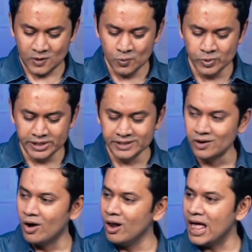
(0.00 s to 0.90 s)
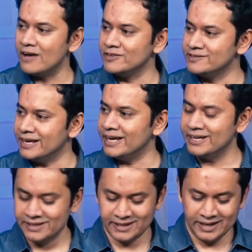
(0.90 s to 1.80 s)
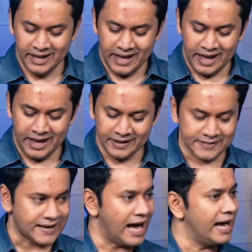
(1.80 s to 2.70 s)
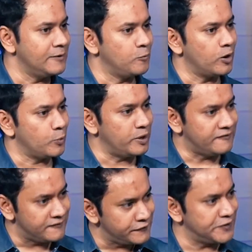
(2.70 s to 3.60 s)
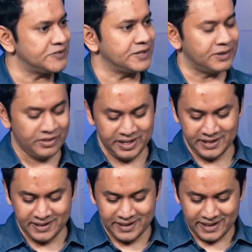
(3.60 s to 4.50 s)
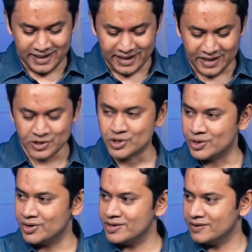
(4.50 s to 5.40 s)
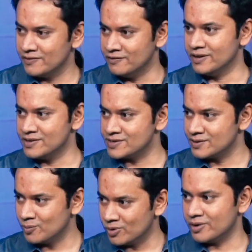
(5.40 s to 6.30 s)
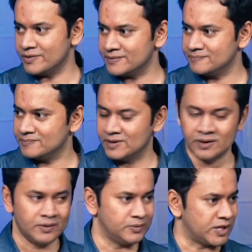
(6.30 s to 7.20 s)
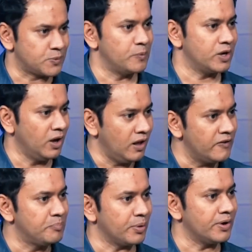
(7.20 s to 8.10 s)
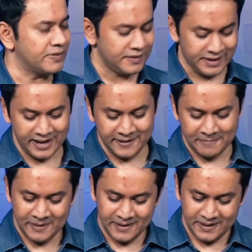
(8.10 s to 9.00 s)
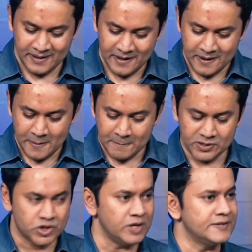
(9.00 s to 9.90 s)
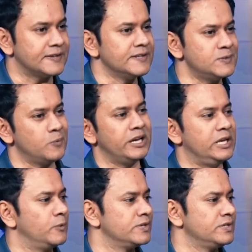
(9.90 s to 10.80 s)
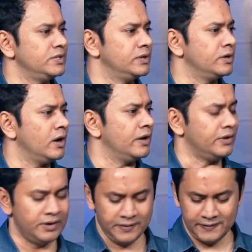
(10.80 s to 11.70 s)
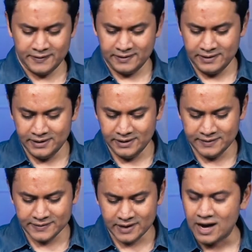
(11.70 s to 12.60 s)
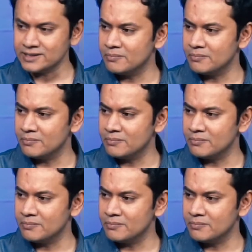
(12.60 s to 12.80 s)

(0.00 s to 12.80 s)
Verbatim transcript: We all have a day and a time where we physically entered this world. You know, that's what we call the birthday. But Jesus, when he was here on earth, he talked